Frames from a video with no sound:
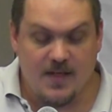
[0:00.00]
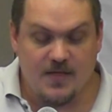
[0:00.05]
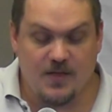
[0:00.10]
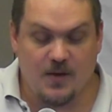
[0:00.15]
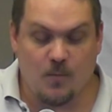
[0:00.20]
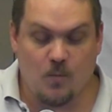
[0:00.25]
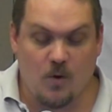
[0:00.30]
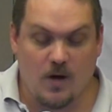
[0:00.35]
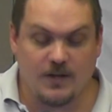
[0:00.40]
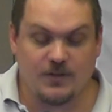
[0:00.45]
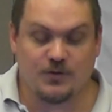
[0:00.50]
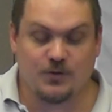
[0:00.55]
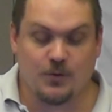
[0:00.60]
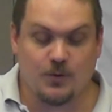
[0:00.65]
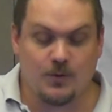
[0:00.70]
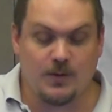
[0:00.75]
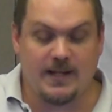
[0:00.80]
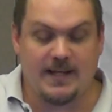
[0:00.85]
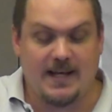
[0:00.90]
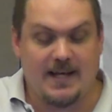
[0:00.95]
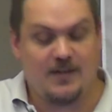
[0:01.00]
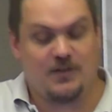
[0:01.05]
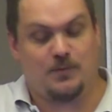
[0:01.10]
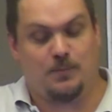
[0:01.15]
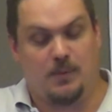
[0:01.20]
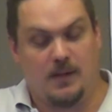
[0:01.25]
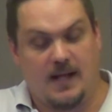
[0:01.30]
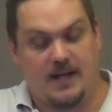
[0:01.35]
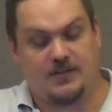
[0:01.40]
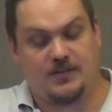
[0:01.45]
then what truly is
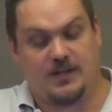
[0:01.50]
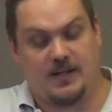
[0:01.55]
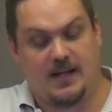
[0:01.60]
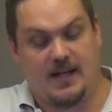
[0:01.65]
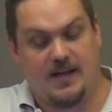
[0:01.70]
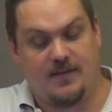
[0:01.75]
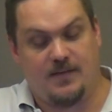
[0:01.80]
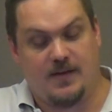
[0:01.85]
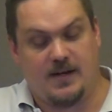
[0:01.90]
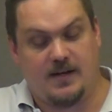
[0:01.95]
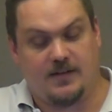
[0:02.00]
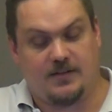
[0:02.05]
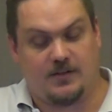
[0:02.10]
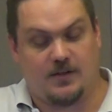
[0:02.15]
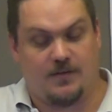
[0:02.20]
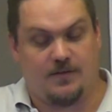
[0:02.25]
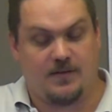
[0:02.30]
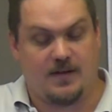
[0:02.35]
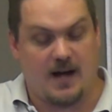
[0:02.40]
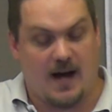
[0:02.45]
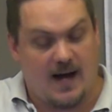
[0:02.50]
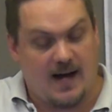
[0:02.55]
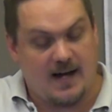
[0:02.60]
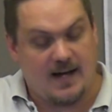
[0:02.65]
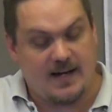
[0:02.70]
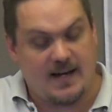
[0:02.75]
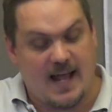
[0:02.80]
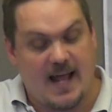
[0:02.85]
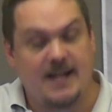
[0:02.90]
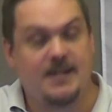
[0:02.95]
blessing if it is of
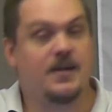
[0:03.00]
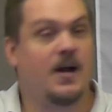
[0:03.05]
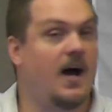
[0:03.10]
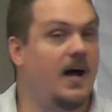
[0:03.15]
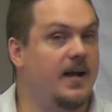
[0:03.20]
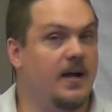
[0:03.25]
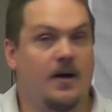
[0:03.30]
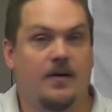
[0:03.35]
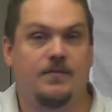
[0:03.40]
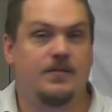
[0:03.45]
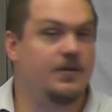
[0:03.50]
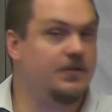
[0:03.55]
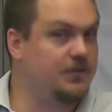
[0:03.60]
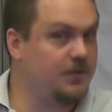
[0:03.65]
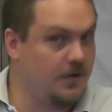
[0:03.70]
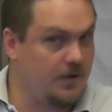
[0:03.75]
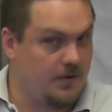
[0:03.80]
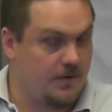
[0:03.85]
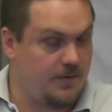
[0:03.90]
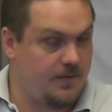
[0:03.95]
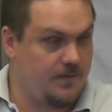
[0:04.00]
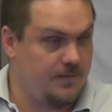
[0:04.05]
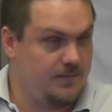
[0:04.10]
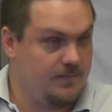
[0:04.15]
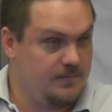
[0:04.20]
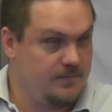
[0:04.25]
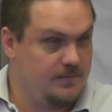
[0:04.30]
God and not of this earth?